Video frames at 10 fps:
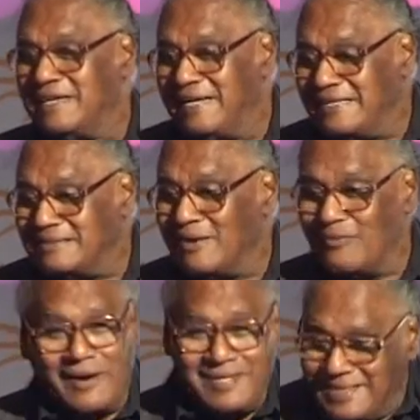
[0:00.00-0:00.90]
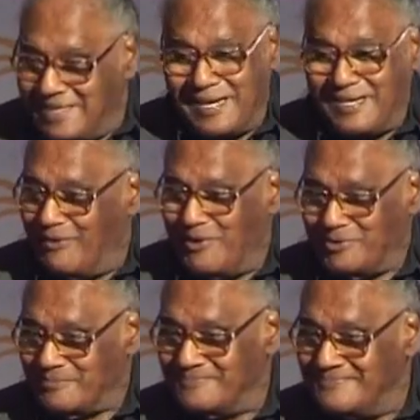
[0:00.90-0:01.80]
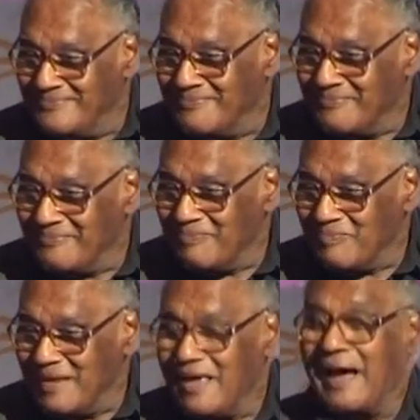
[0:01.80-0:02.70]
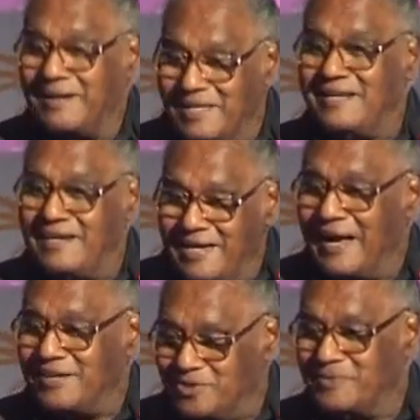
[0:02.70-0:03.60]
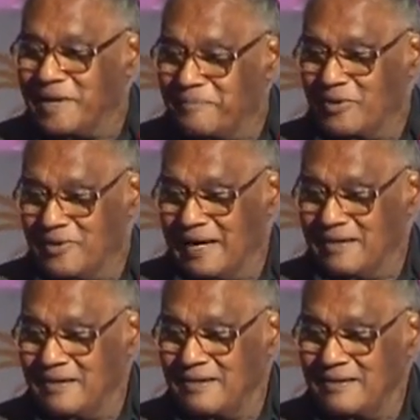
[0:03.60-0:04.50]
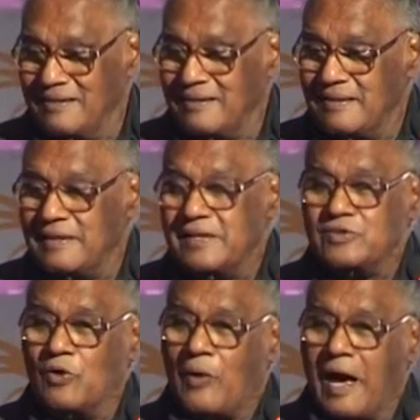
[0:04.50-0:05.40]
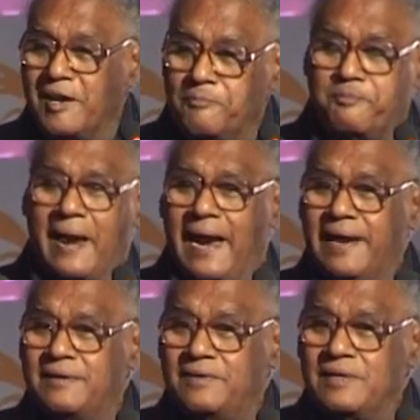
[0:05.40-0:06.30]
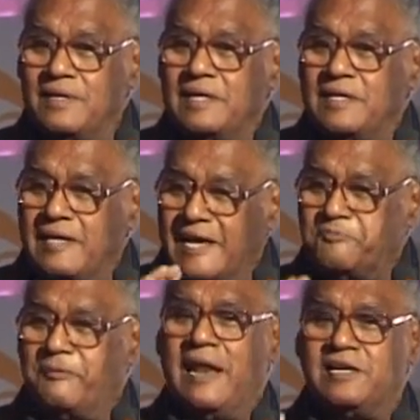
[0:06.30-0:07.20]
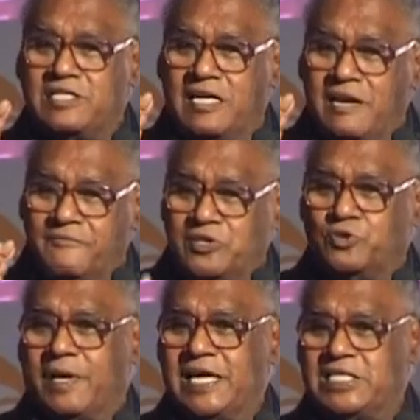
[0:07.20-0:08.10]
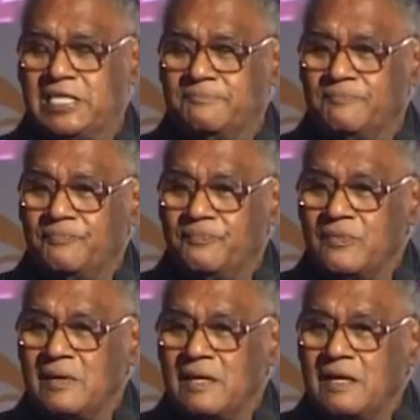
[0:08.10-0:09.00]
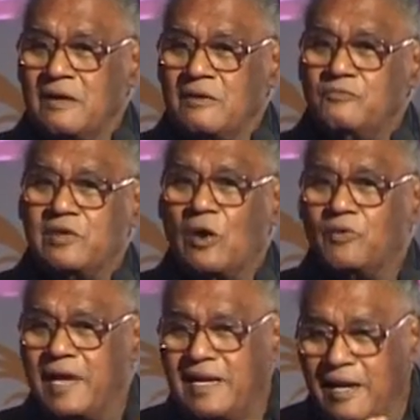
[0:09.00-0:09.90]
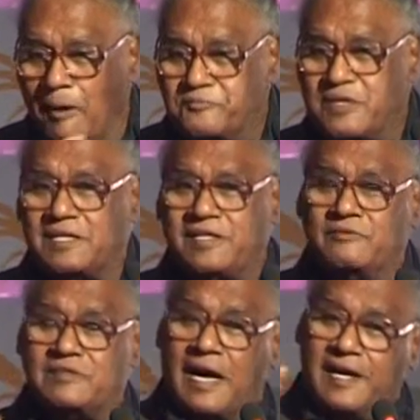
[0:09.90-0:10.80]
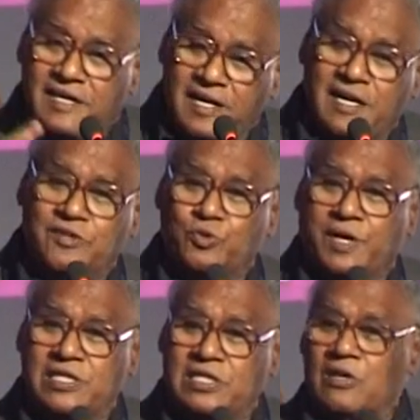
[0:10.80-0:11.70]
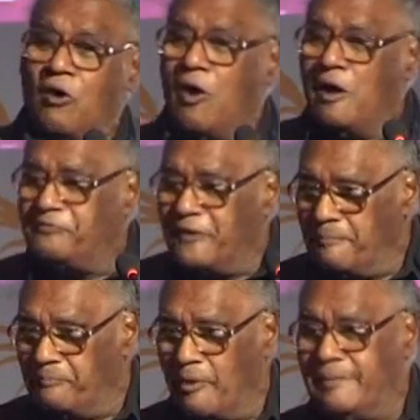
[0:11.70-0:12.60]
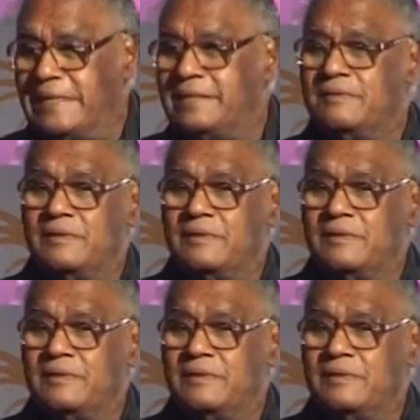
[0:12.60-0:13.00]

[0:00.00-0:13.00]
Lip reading: degrees? Or what is it that they will do? I think India has to worry about that. So unplanned expansion of education without any objectives either in education or for employment,